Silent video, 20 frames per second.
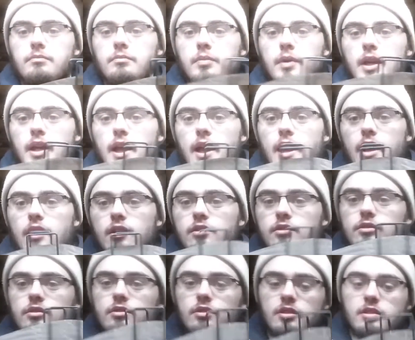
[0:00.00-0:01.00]
Big
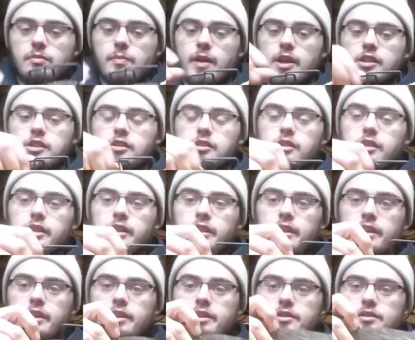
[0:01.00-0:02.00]
Al's especially,
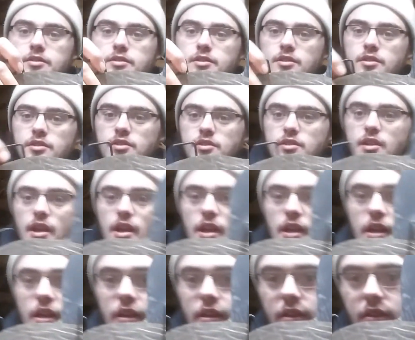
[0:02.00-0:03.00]
is the
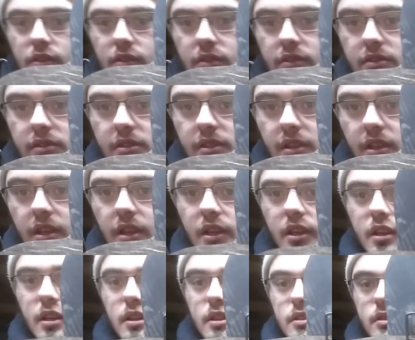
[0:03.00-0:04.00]
stake you can see
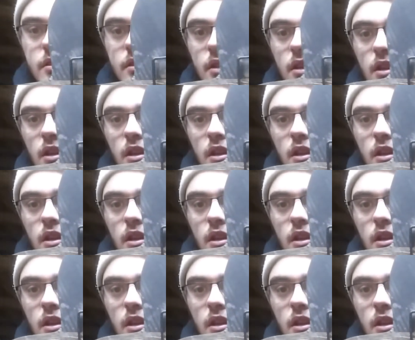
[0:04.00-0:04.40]
is